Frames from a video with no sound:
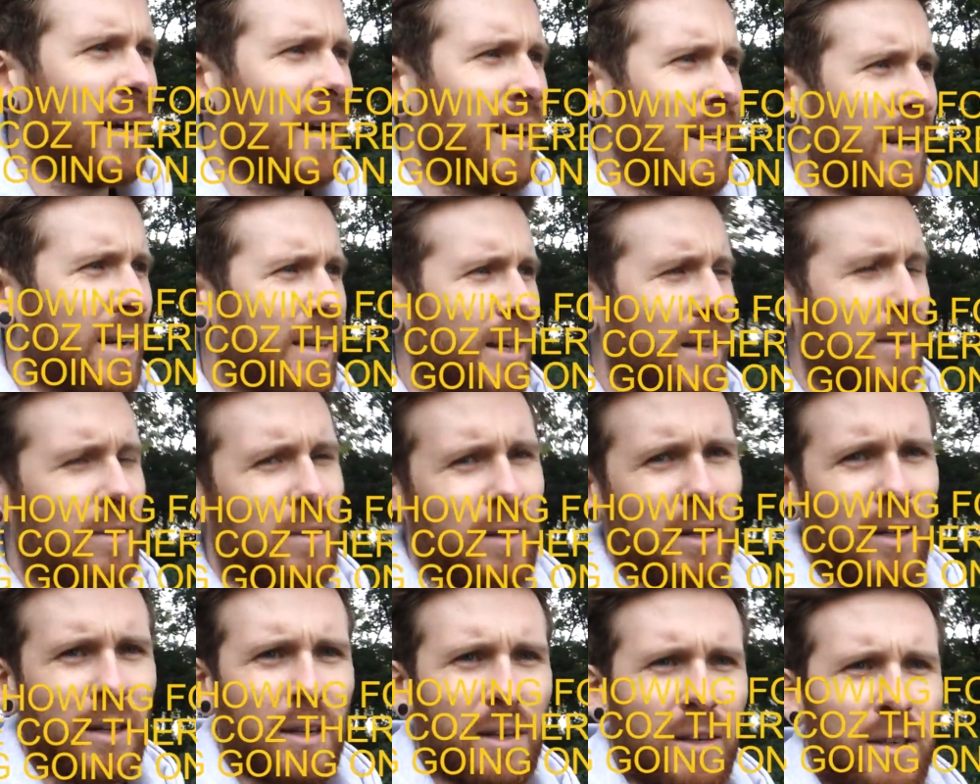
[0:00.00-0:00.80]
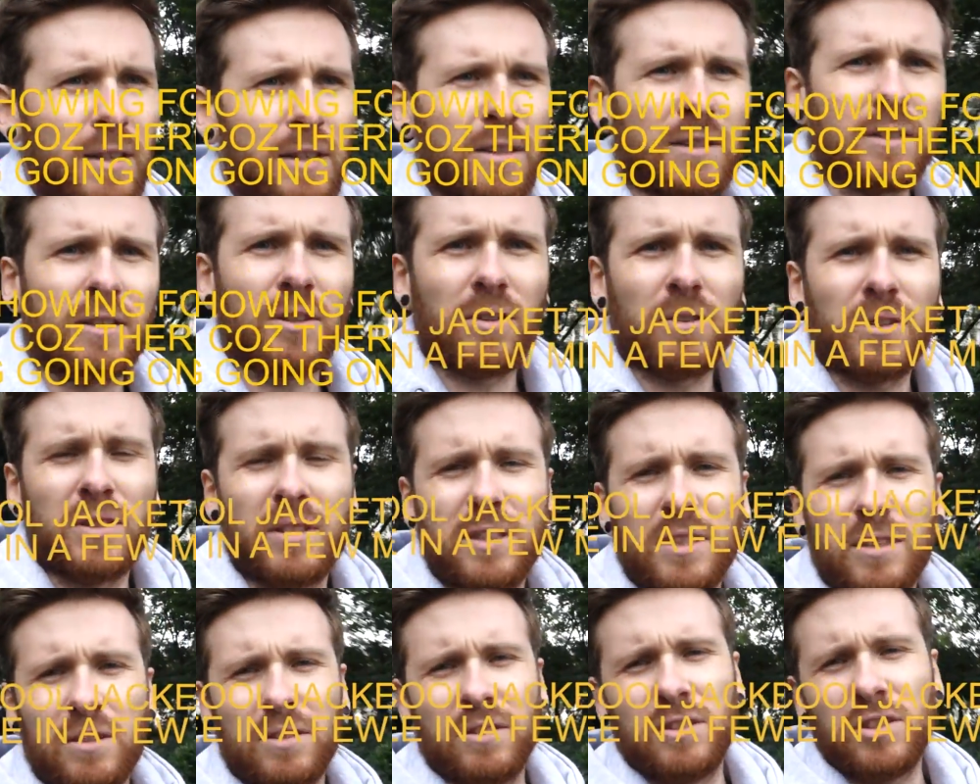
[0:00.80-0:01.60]
And then uh, go and
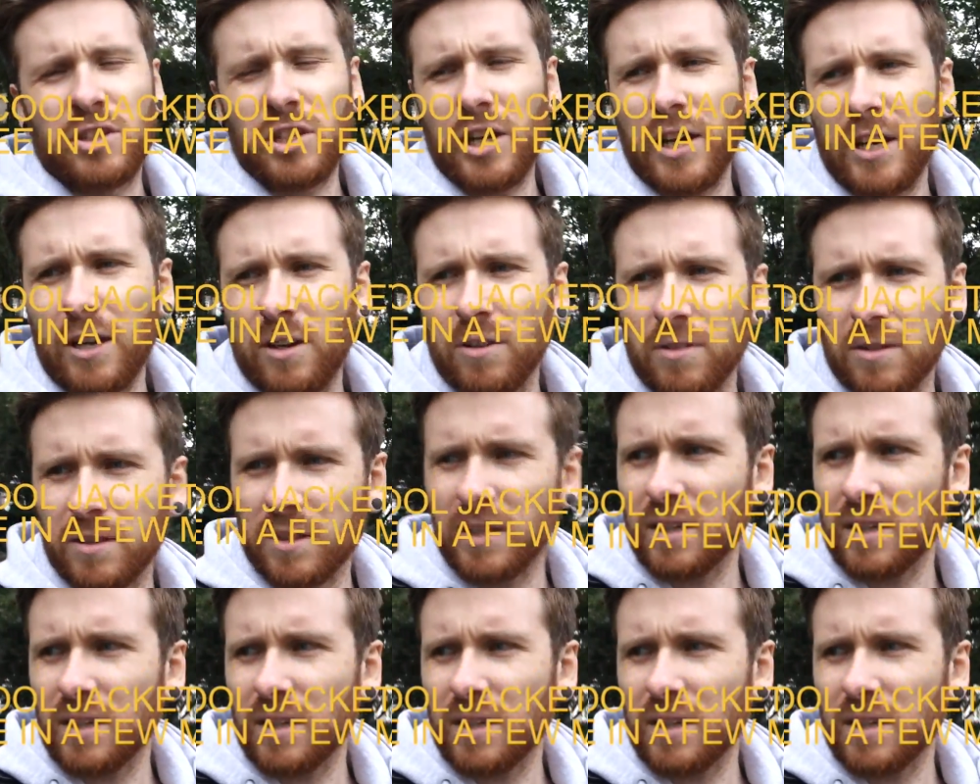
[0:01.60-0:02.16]
see and check out